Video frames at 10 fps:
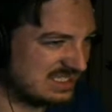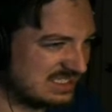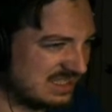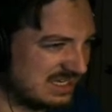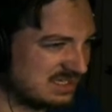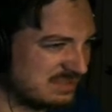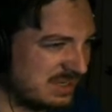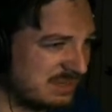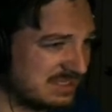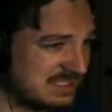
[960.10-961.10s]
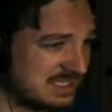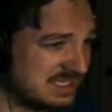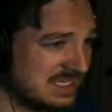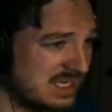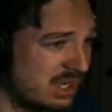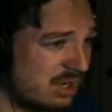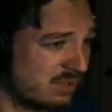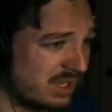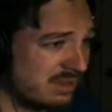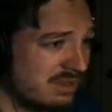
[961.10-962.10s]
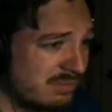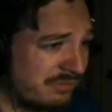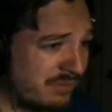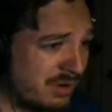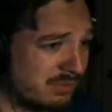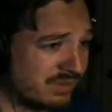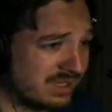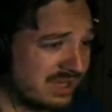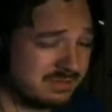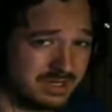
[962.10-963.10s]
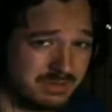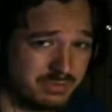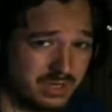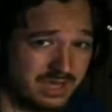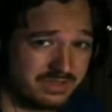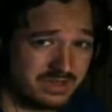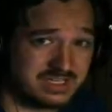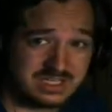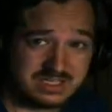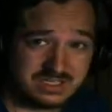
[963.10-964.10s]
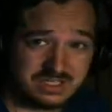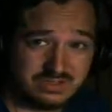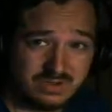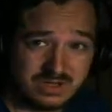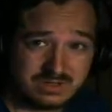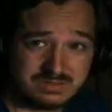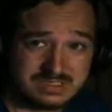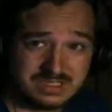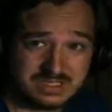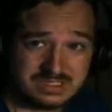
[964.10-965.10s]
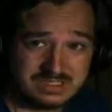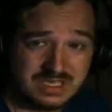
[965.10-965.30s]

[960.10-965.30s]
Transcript: something else, but I missed it. Okay, before moving on, I'm going to point out there are technically two outcomes to this.